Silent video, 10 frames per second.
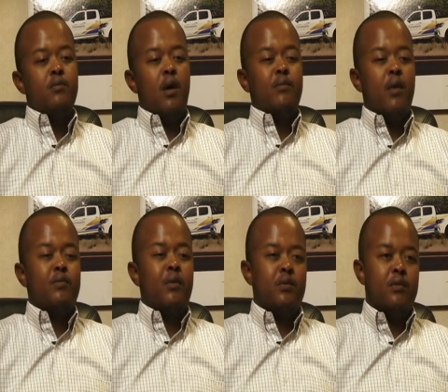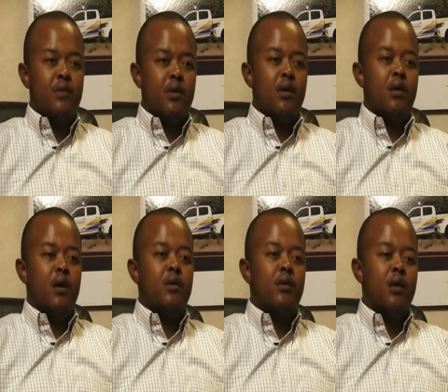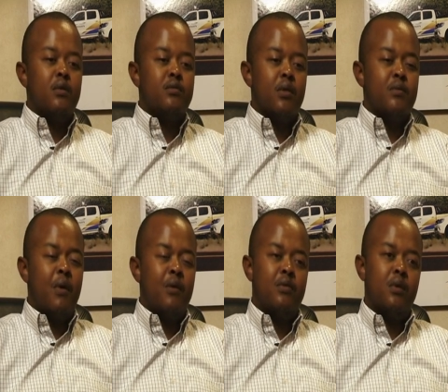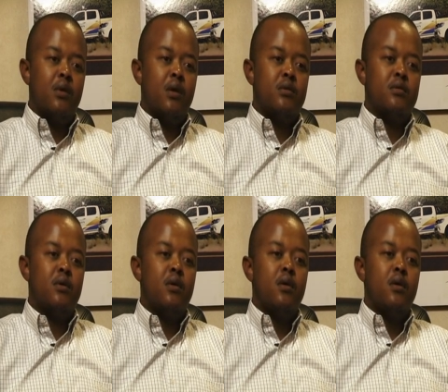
But more specifically in Gauteng for the past three years,